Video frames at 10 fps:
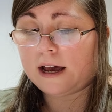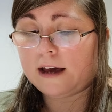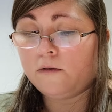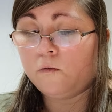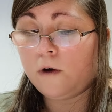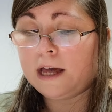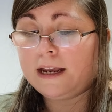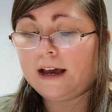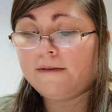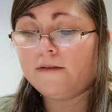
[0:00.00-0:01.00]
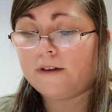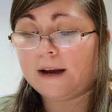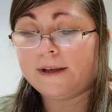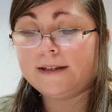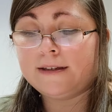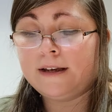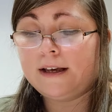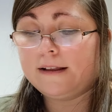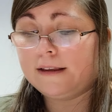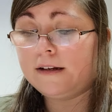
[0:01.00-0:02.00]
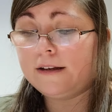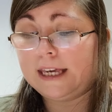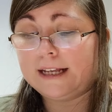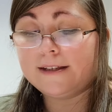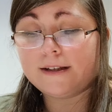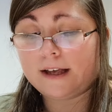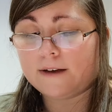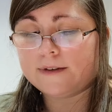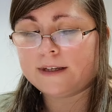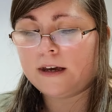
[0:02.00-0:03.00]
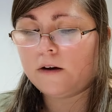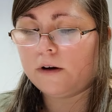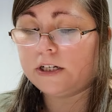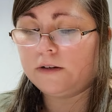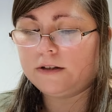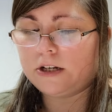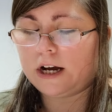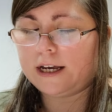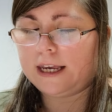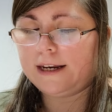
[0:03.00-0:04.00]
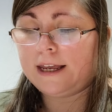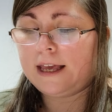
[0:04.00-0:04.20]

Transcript: on one of the rabbit's little kid's gloves while she was talking.